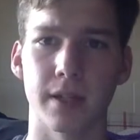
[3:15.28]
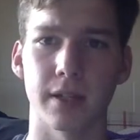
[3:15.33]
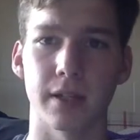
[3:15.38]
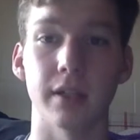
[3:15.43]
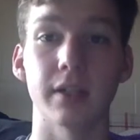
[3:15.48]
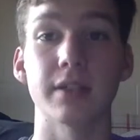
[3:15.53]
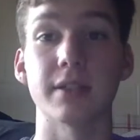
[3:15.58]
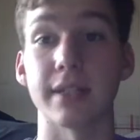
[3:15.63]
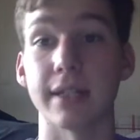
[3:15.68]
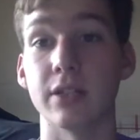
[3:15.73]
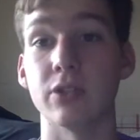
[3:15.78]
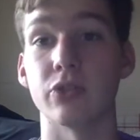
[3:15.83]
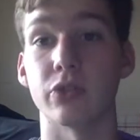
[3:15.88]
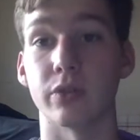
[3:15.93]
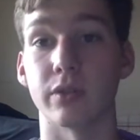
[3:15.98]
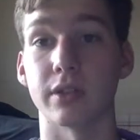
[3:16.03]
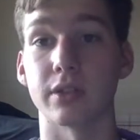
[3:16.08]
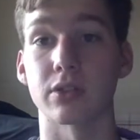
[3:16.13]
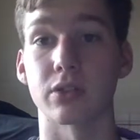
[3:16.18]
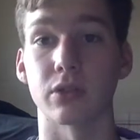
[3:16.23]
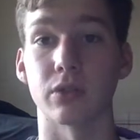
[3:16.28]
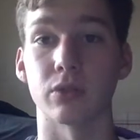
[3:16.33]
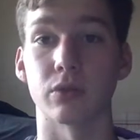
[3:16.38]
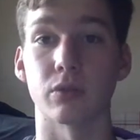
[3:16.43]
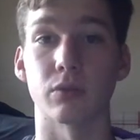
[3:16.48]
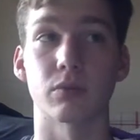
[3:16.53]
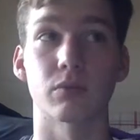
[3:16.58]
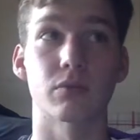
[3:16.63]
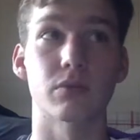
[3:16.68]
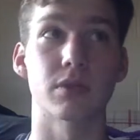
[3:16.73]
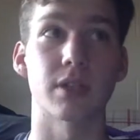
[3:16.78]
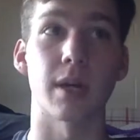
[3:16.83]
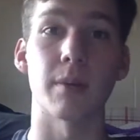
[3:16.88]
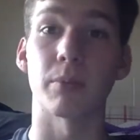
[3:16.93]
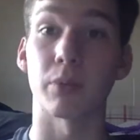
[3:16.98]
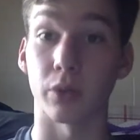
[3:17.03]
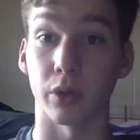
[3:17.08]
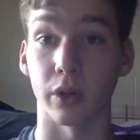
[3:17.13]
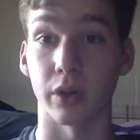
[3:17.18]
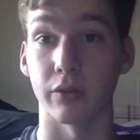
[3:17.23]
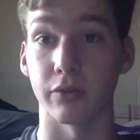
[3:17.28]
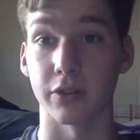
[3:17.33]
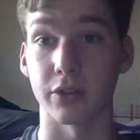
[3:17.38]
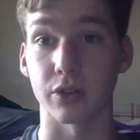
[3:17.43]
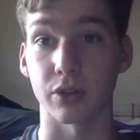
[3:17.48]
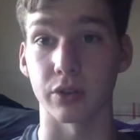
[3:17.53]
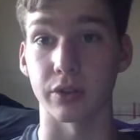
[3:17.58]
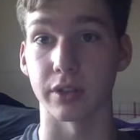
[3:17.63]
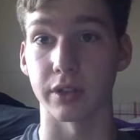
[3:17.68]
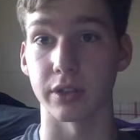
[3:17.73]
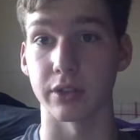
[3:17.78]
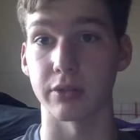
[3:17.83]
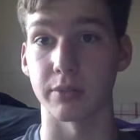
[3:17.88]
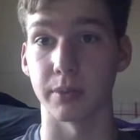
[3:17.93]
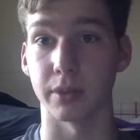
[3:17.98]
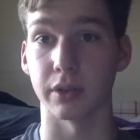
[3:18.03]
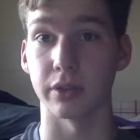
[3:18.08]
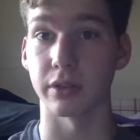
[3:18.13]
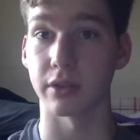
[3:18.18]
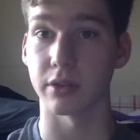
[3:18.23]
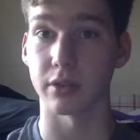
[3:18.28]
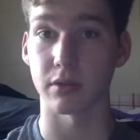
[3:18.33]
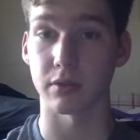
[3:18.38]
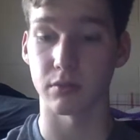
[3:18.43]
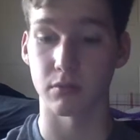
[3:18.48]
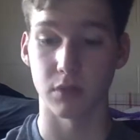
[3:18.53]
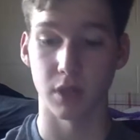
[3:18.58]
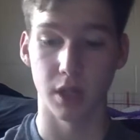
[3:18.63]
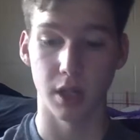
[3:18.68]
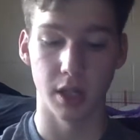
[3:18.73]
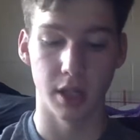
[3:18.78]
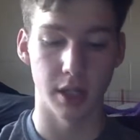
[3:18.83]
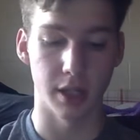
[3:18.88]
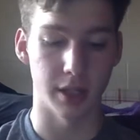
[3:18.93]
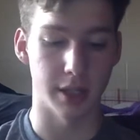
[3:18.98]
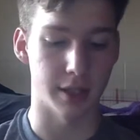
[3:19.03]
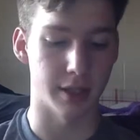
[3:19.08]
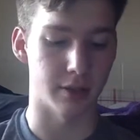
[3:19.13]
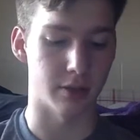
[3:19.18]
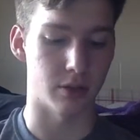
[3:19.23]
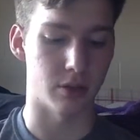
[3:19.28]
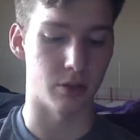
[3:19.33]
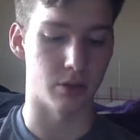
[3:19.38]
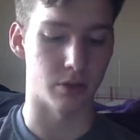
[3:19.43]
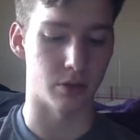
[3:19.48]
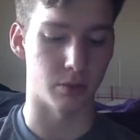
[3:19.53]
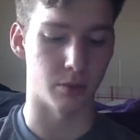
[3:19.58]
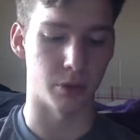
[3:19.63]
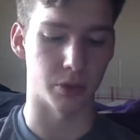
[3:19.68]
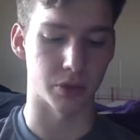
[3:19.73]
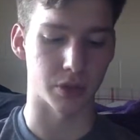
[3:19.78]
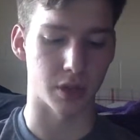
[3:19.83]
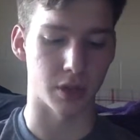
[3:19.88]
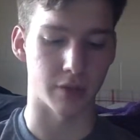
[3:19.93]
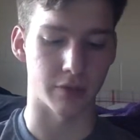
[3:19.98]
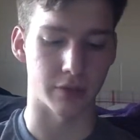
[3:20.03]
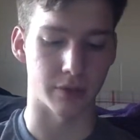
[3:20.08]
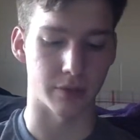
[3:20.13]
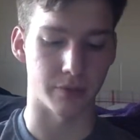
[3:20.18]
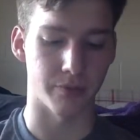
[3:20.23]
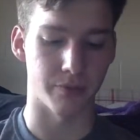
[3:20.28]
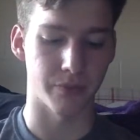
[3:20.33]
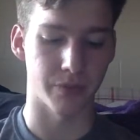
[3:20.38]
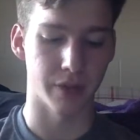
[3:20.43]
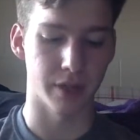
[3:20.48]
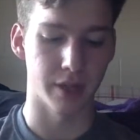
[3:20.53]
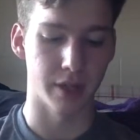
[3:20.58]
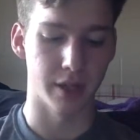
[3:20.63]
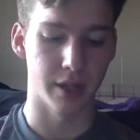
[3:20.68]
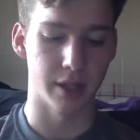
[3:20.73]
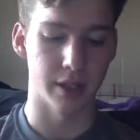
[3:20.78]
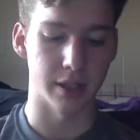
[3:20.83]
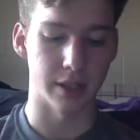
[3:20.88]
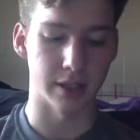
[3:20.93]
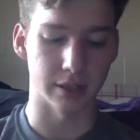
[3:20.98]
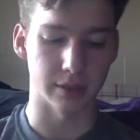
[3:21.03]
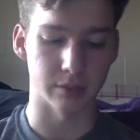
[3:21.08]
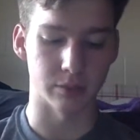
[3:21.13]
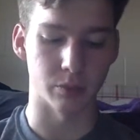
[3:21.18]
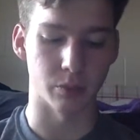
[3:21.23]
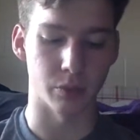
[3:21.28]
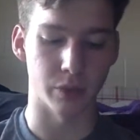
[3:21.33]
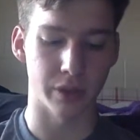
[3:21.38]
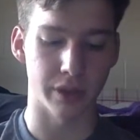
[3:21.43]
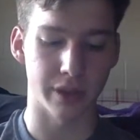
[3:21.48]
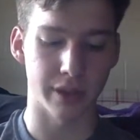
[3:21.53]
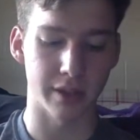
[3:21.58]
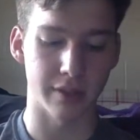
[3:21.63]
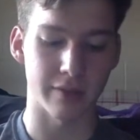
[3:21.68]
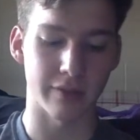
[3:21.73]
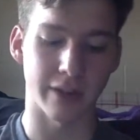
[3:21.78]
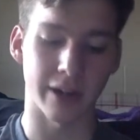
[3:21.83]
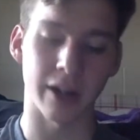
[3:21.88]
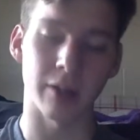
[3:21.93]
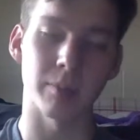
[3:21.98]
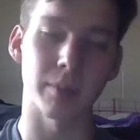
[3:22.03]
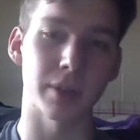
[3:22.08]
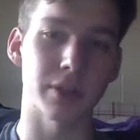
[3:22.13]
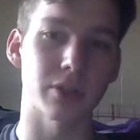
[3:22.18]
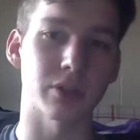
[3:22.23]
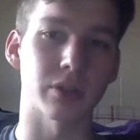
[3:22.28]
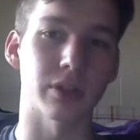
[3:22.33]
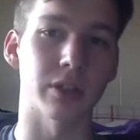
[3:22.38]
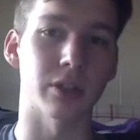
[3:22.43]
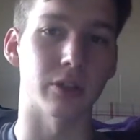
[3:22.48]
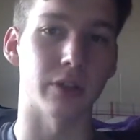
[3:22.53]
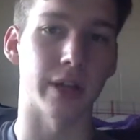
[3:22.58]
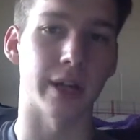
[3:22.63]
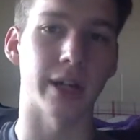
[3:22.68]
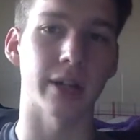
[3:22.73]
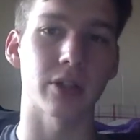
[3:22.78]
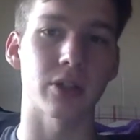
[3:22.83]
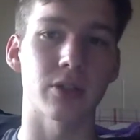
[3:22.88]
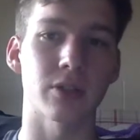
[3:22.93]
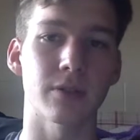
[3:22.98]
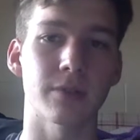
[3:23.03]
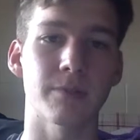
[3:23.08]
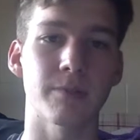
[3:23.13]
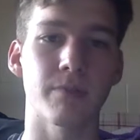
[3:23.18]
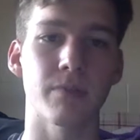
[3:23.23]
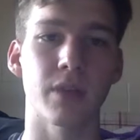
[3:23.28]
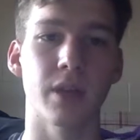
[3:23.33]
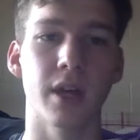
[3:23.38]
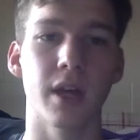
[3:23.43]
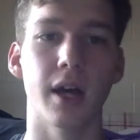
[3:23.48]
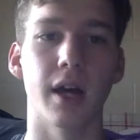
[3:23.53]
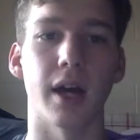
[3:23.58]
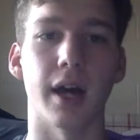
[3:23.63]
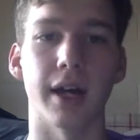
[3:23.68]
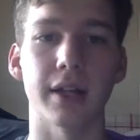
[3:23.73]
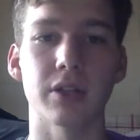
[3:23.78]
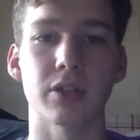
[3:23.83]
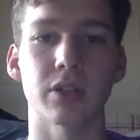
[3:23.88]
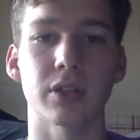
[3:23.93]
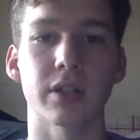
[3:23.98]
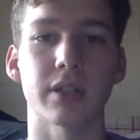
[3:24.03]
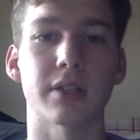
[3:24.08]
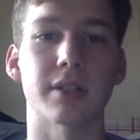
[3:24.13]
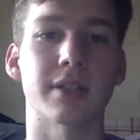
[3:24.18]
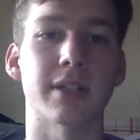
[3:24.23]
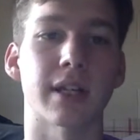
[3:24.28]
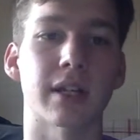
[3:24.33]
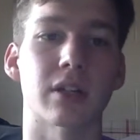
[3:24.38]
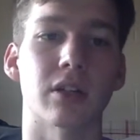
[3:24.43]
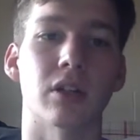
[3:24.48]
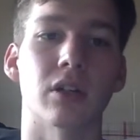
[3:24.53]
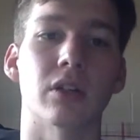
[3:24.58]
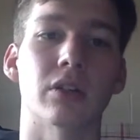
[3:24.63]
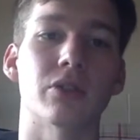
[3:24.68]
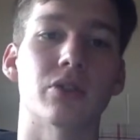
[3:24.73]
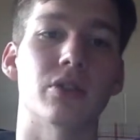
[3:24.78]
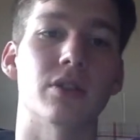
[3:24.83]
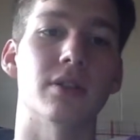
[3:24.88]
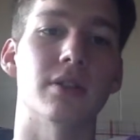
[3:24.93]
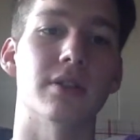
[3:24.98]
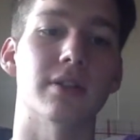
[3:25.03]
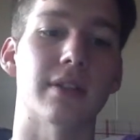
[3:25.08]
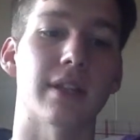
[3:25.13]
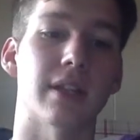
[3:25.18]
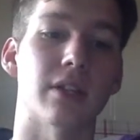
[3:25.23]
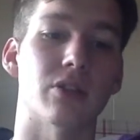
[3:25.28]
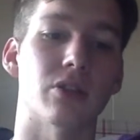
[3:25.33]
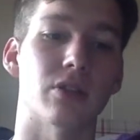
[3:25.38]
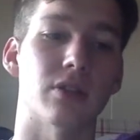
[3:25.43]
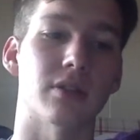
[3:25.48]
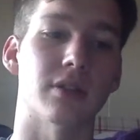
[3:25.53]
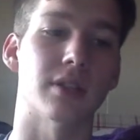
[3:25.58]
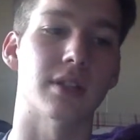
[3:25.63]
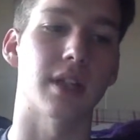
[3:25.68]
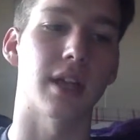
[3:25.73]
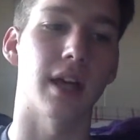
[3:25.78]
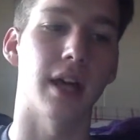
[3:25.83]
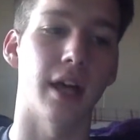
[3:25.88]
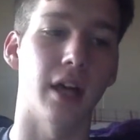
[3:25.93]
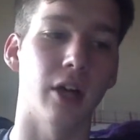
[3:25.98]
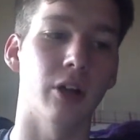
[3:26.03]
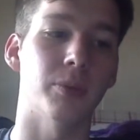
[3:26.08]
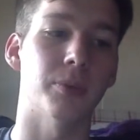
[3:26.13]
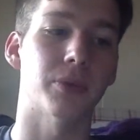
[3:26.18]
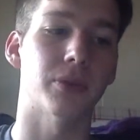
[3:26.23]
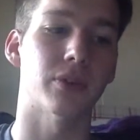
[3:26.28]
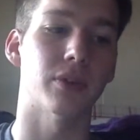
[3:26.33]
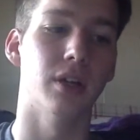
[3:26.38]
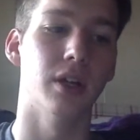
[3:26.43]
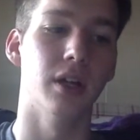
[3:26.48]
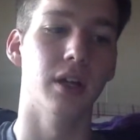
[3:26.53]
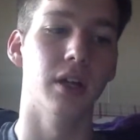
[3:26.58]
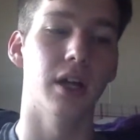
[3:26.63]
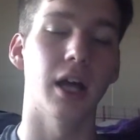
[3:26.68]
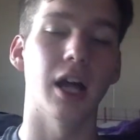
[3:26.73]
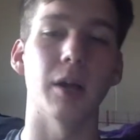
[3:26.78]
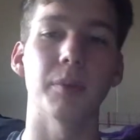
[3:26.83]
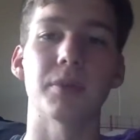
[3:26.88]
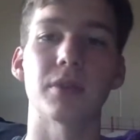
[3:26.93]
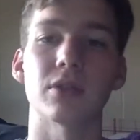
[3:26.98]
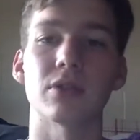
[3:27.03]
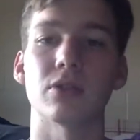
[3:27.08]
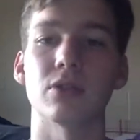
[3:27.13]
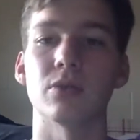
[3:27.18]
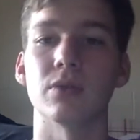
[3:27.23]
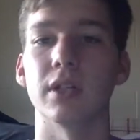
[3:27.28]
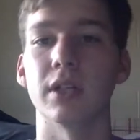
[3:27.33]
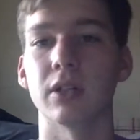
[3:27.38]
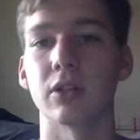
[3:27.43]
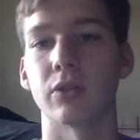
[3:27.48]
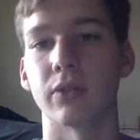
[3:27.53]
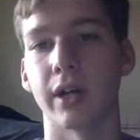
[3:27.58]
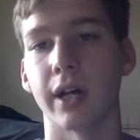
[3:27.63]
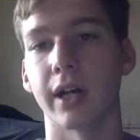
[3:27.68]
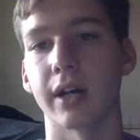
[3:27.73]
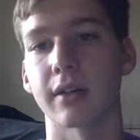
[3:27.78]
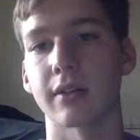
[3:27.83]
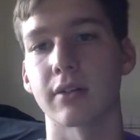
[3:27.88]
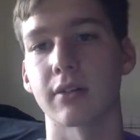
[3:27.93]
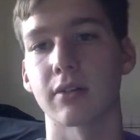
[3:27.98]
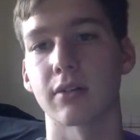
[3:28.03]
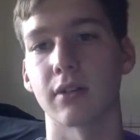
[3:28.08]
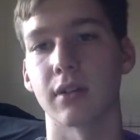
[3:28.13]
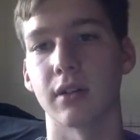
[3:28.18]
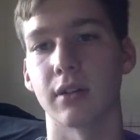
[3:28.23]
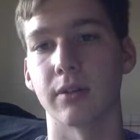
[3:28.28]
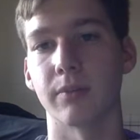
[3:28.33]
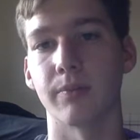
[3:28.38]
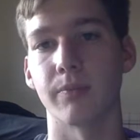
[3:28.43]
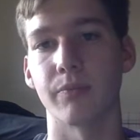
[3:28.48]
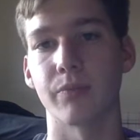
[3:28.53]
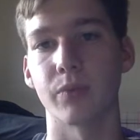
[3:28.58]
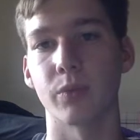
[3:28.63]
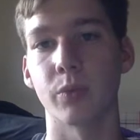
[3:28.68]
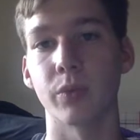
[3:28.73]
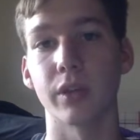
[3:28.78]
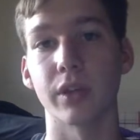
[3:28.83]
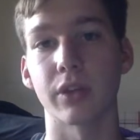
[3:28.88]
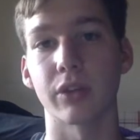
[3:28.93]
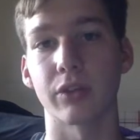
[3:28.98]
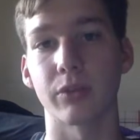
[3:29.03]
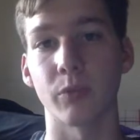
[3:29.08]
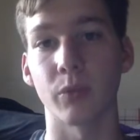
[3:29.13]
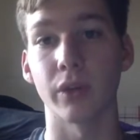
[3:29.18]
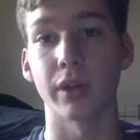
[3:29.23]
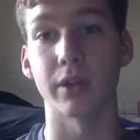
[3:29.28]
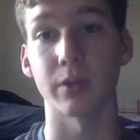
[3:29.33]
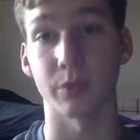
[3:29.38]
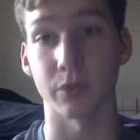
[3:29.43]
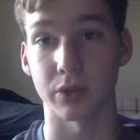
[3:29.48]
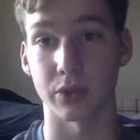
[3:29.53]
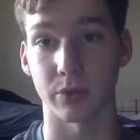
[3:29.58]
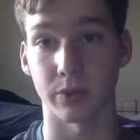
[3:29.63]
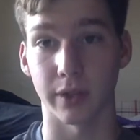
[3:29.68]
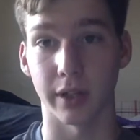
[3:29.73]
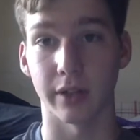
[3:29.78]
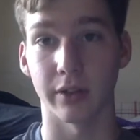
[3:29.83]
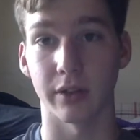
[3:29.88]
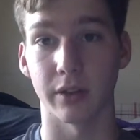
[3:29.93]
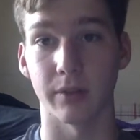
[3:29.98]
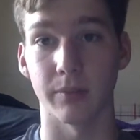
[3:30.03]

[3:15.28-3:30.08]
At least injuries, so temporary physical disabilities. It gets used the most often. With the environmental interaction, I took it as technologies that just helped a student interact with what it was around